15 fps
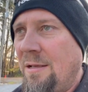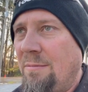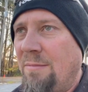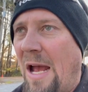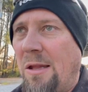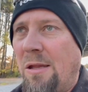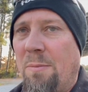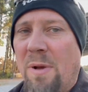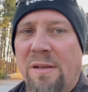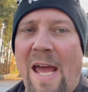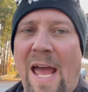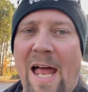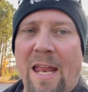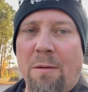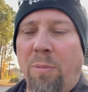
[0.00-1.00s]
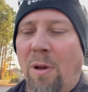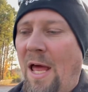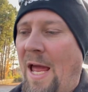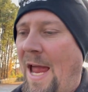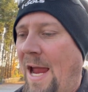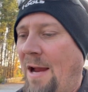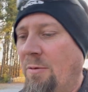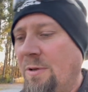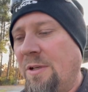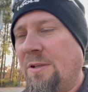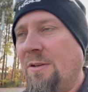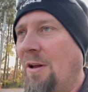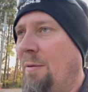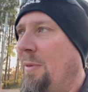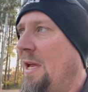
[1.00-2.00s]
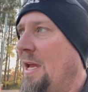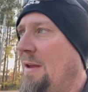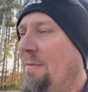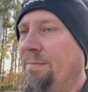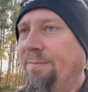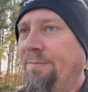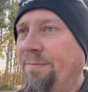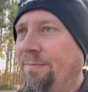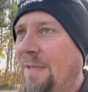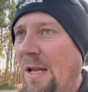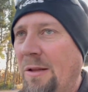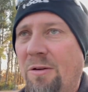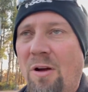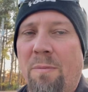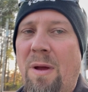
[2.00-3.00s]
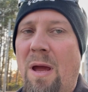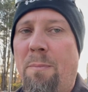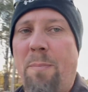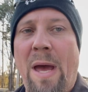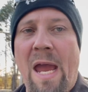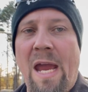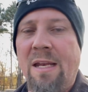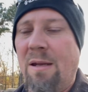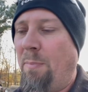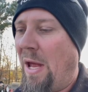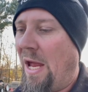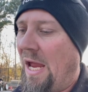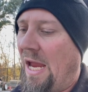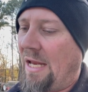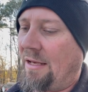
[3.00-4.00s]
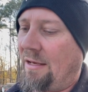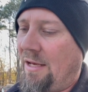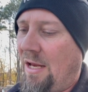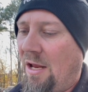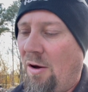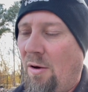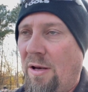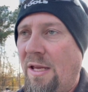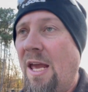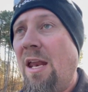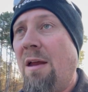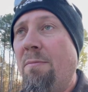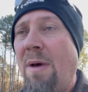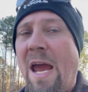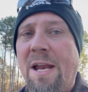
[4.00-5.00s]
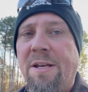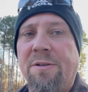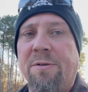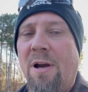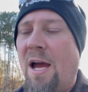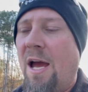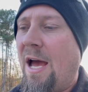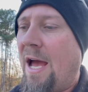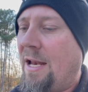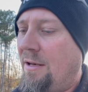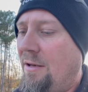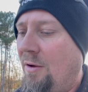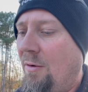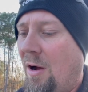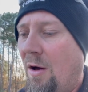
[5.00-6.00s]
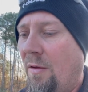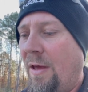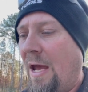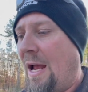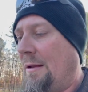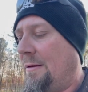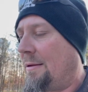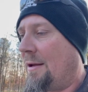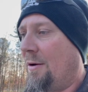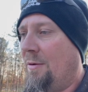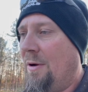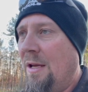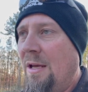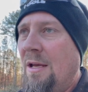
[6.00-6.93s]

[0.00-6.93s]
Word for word: That's a metallic black, which is gonna be, it's gonna be a pain to paint, you know, and get it matched right and do all that. So,